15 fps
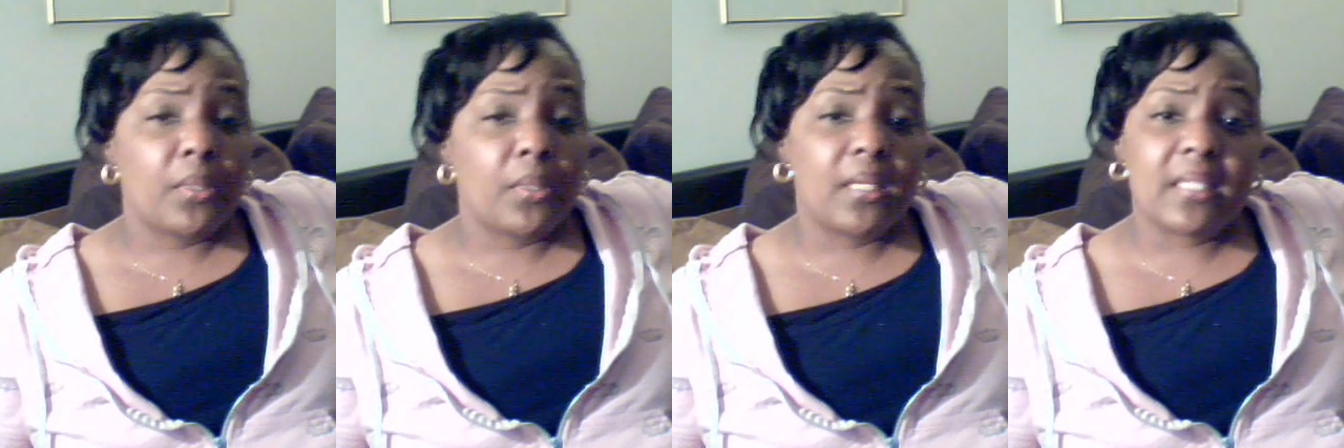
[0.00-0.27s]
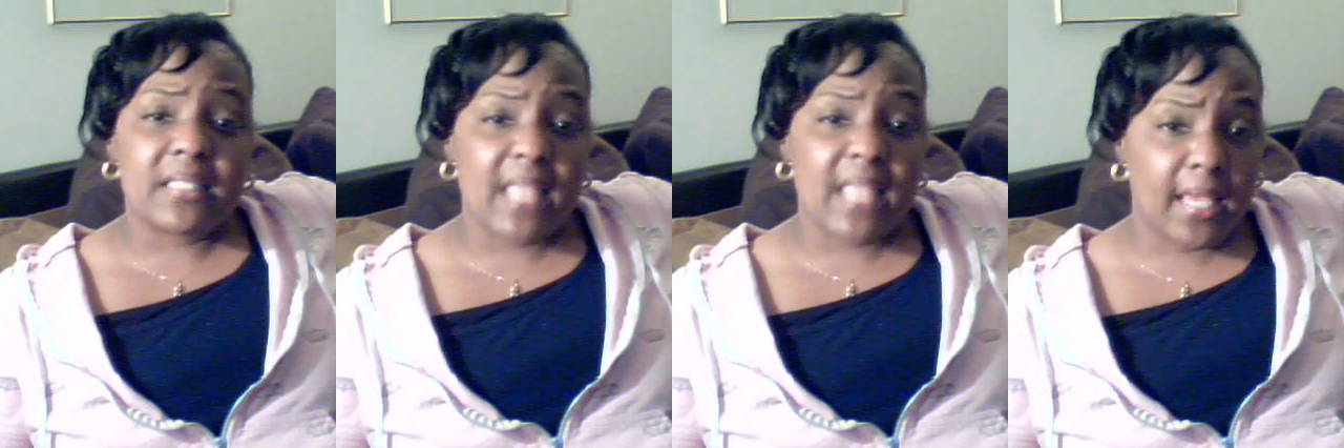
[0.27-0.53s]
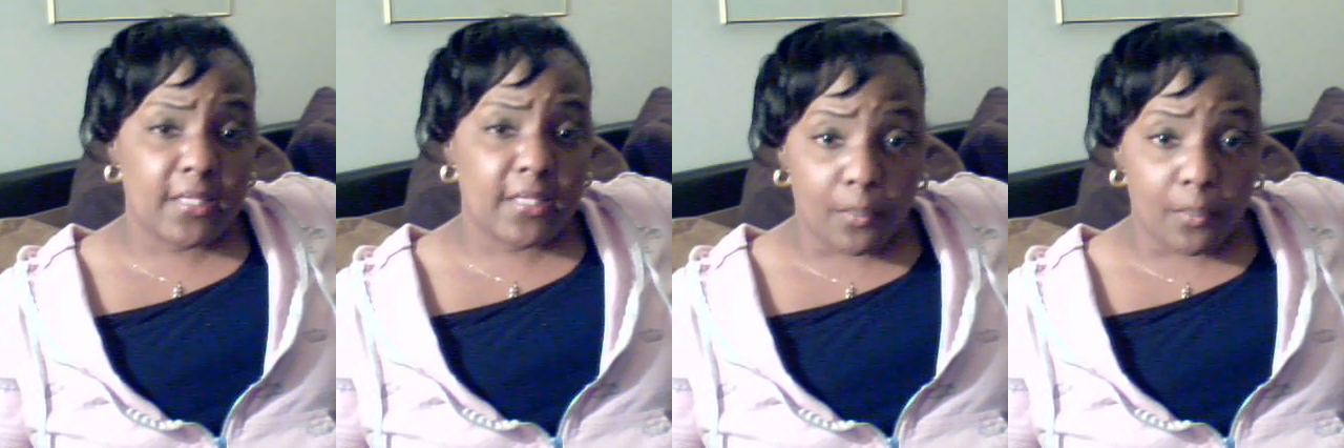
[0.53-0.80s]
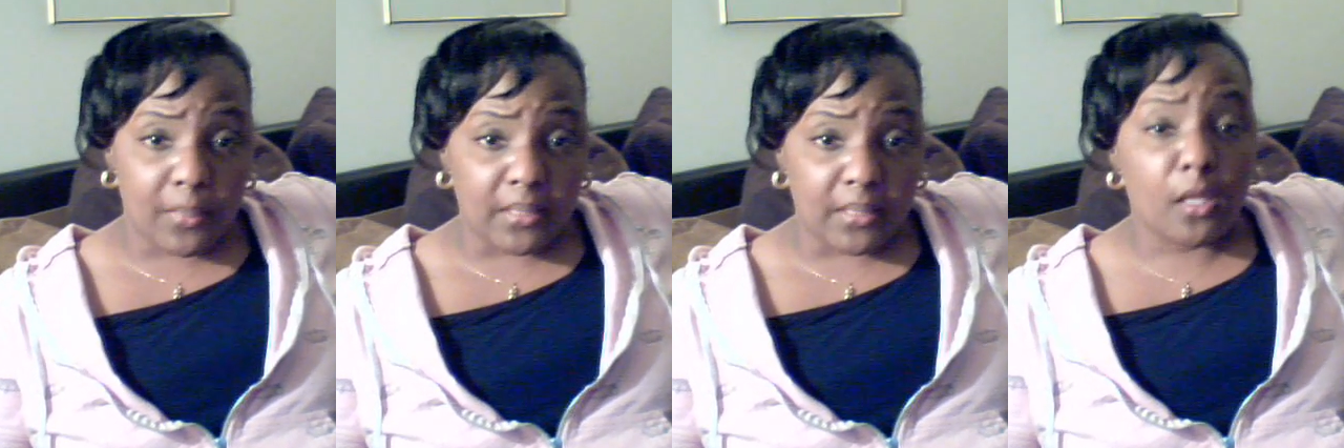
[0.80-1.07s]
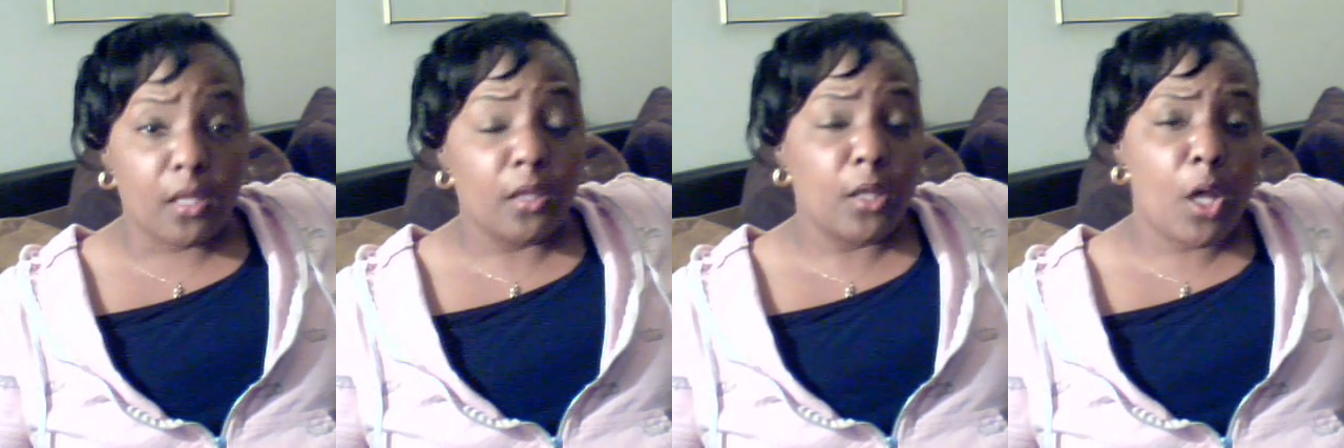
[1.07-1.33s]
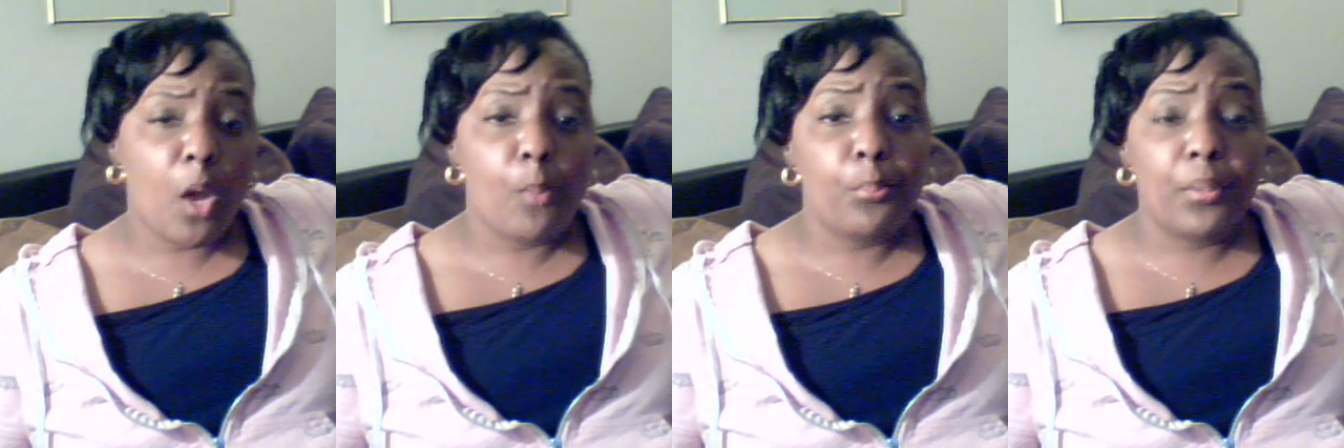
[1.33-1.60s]
have put his hands on me, let
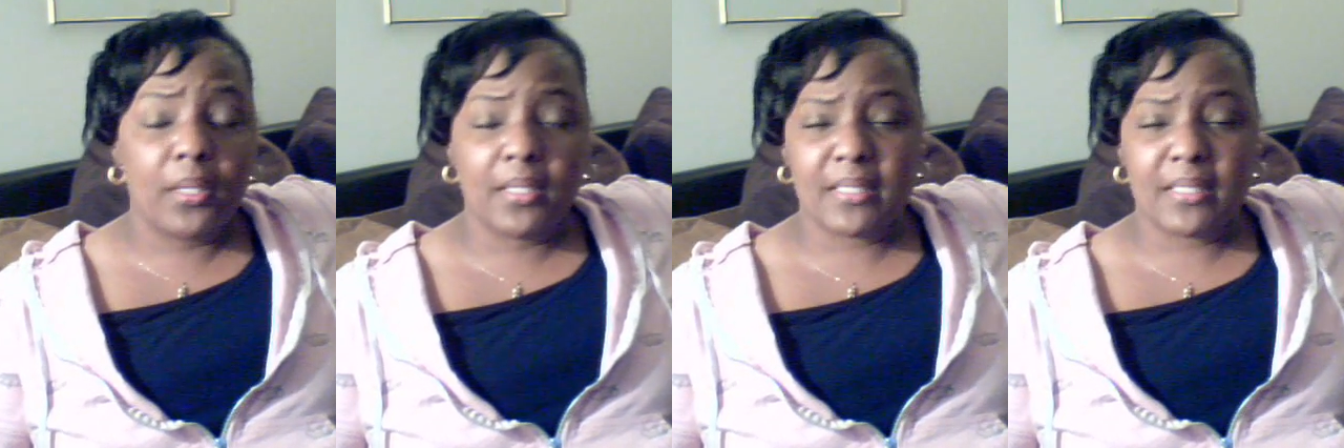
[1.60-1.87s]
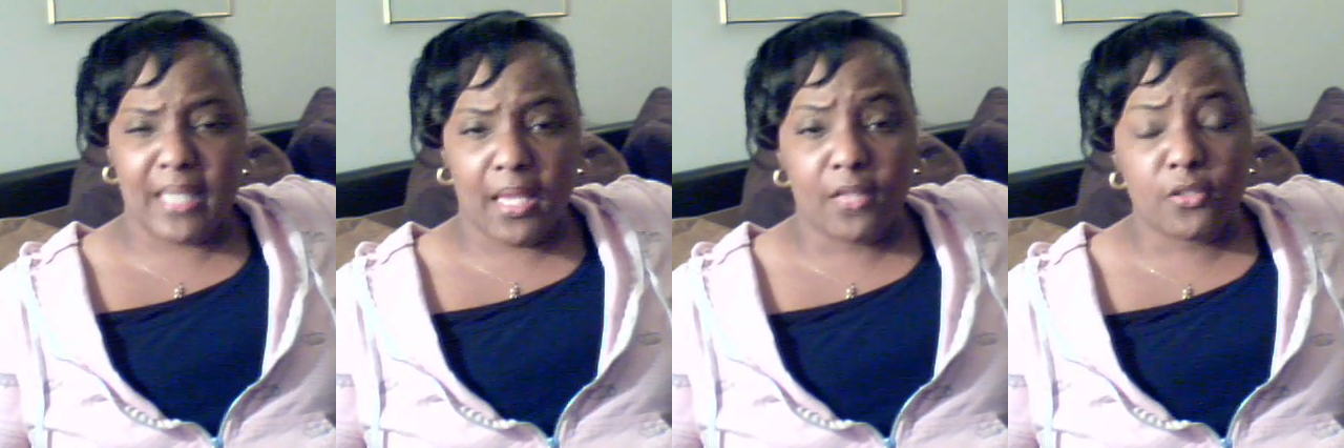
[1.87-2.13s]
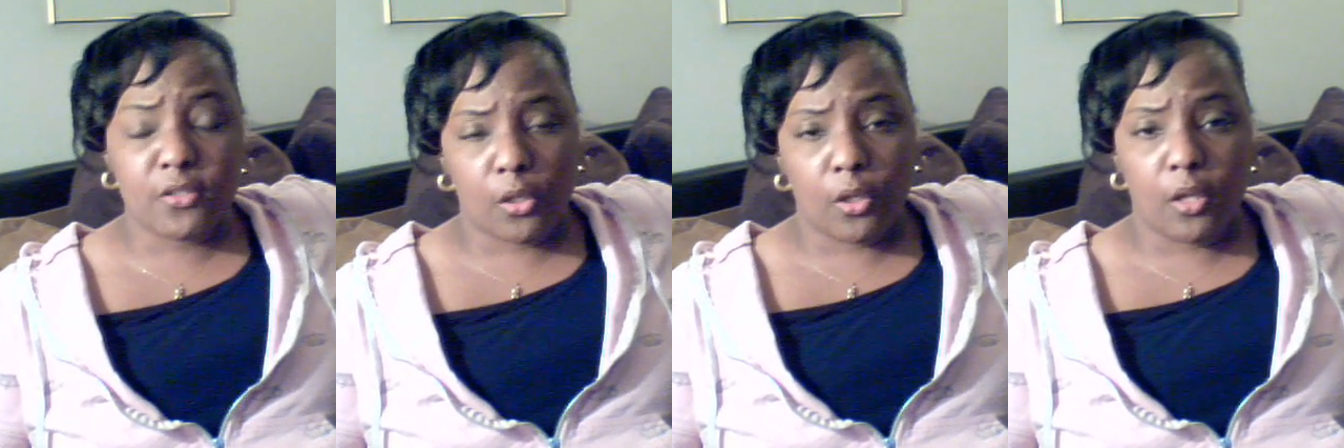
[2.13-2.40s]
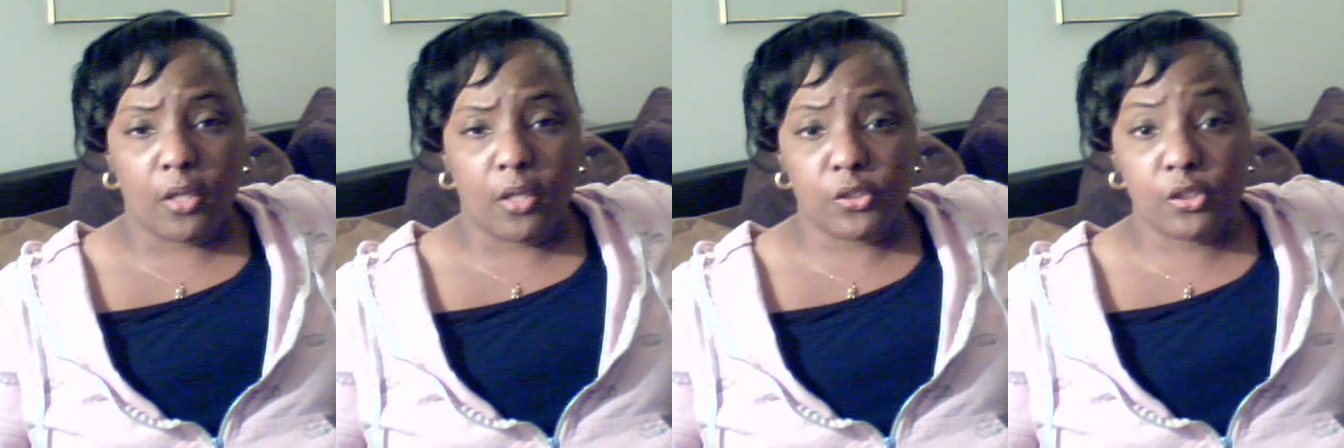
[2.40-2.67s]
alone putting his hands on a, a,